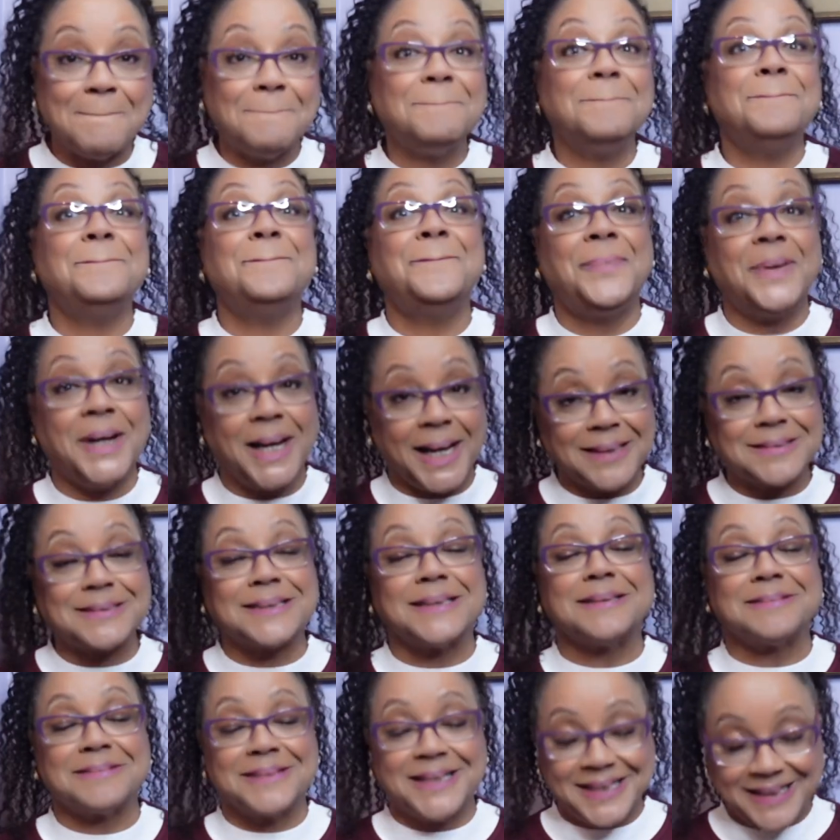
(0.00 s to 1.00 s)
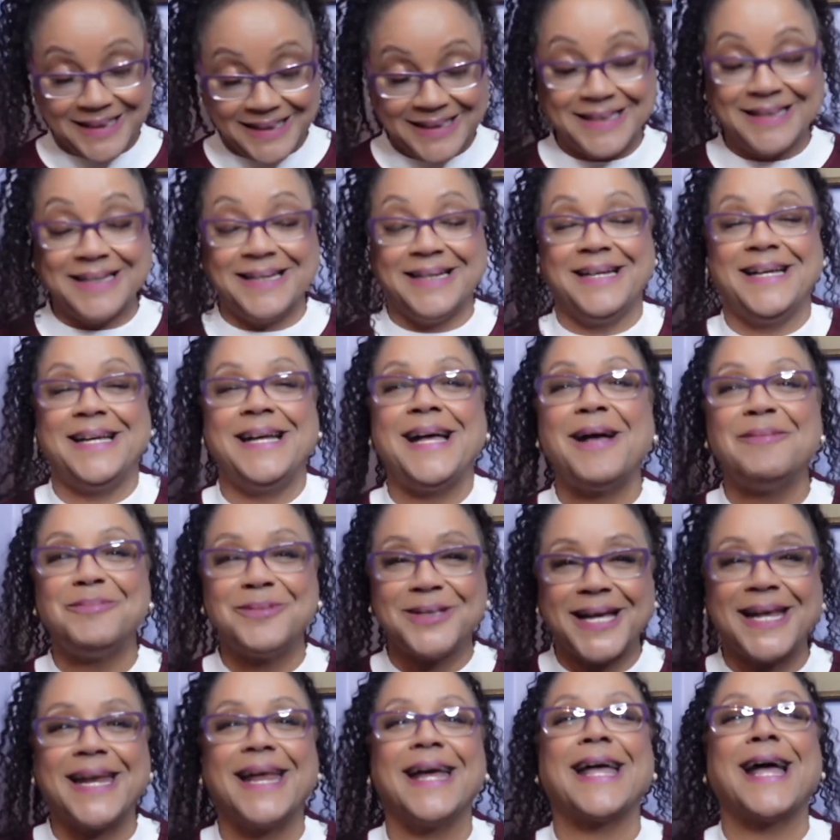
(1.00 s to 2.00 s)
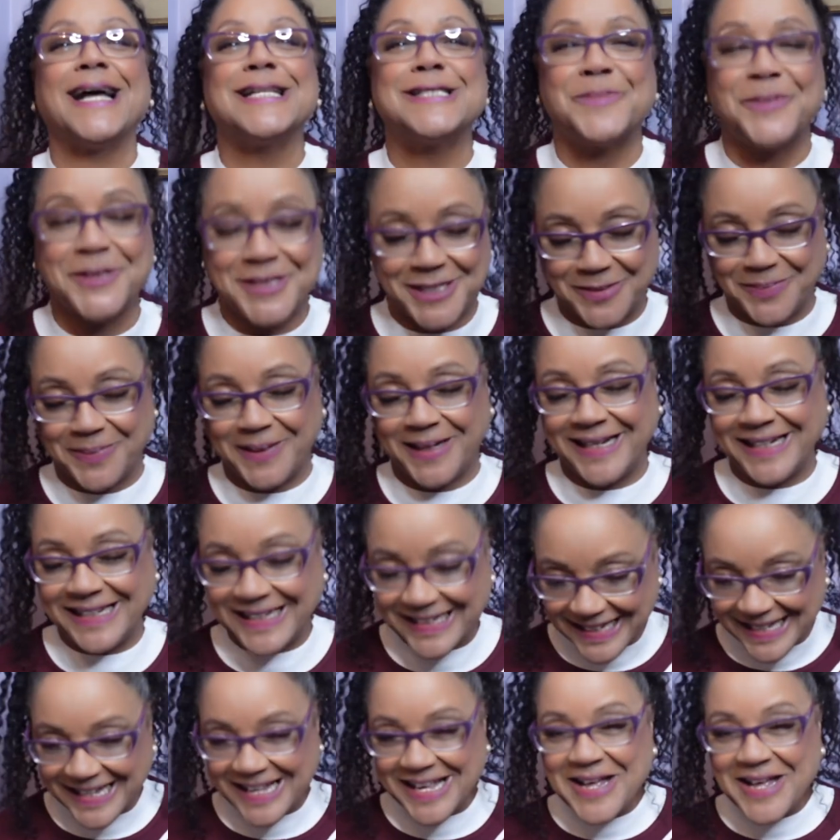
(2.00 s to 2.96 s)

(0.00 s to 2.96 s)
but I'm glad I got to participate.